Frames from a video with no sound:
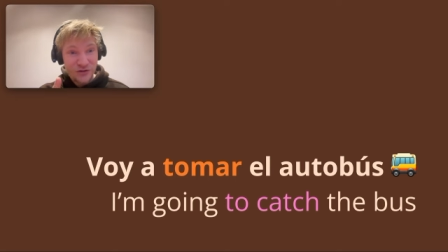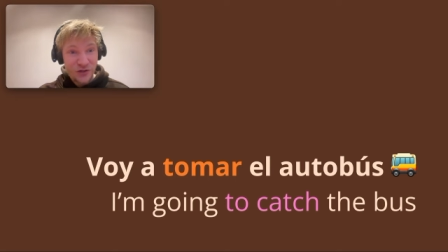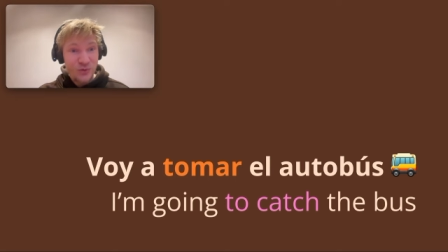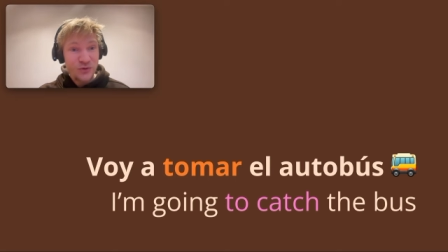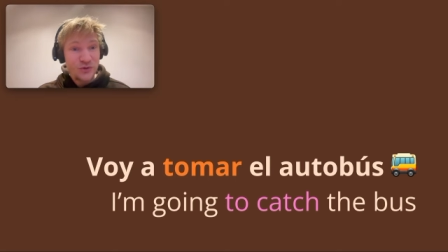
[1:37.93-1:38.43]

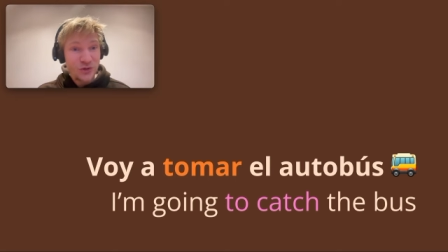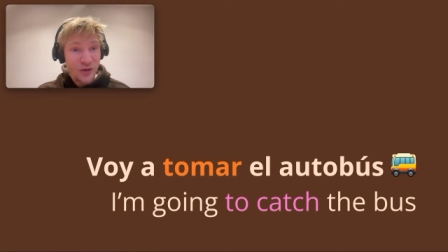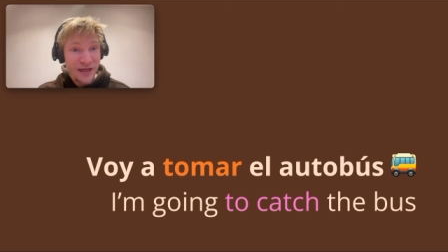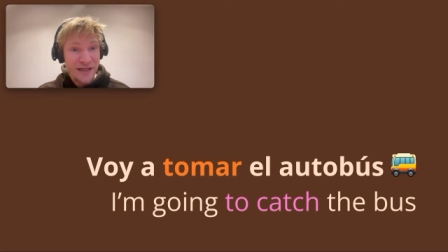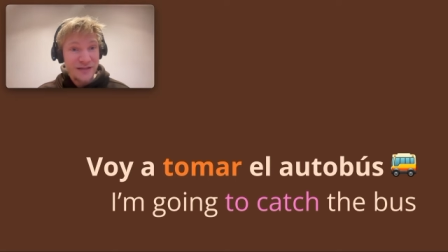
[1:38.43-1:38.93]
Don't use
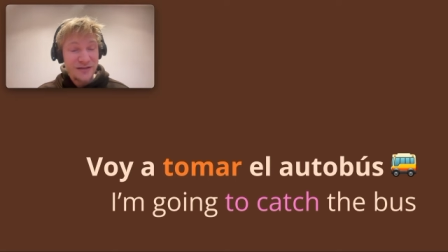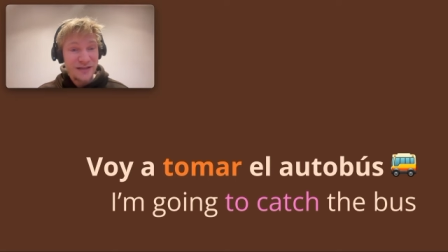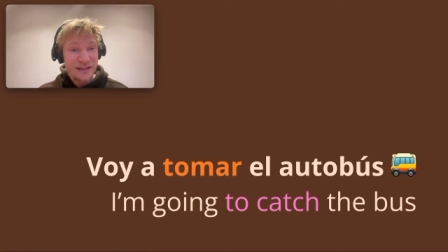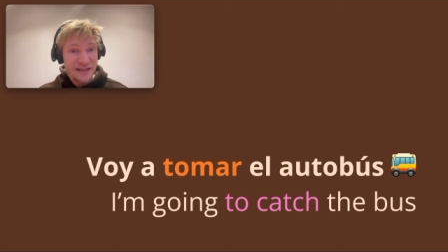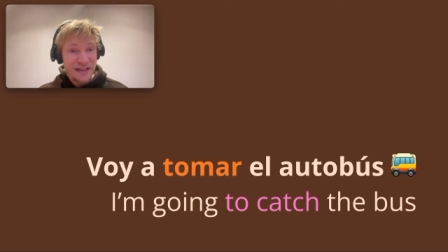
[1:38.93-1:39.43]
coger
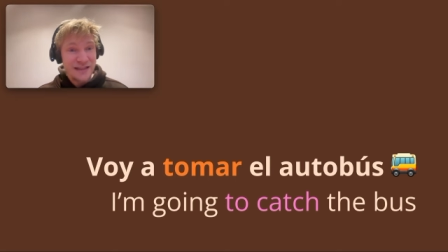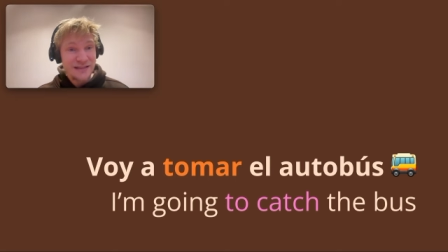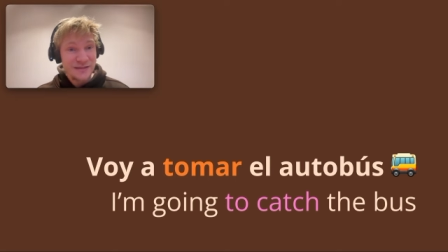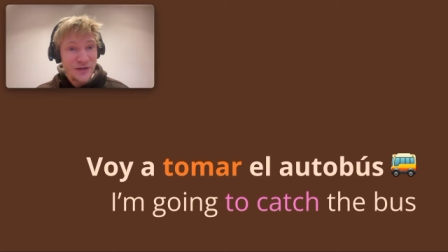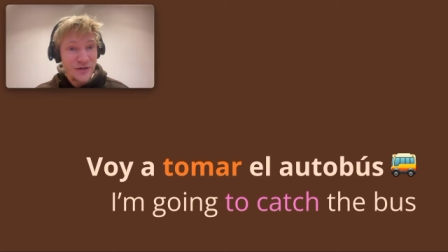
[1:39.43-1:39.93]
in
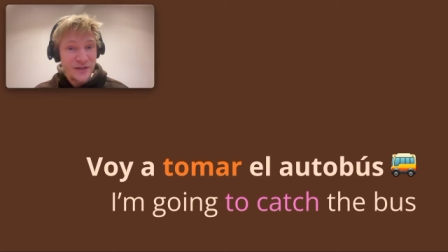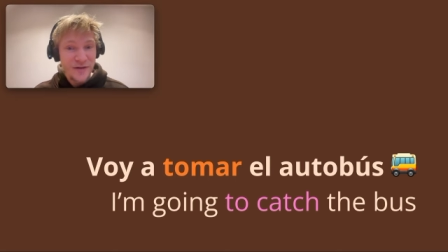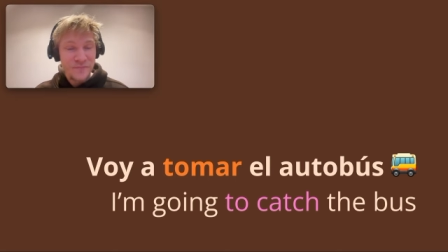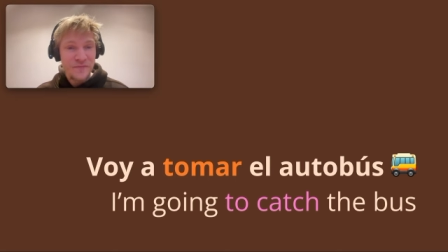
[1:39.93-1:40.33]
Latin America.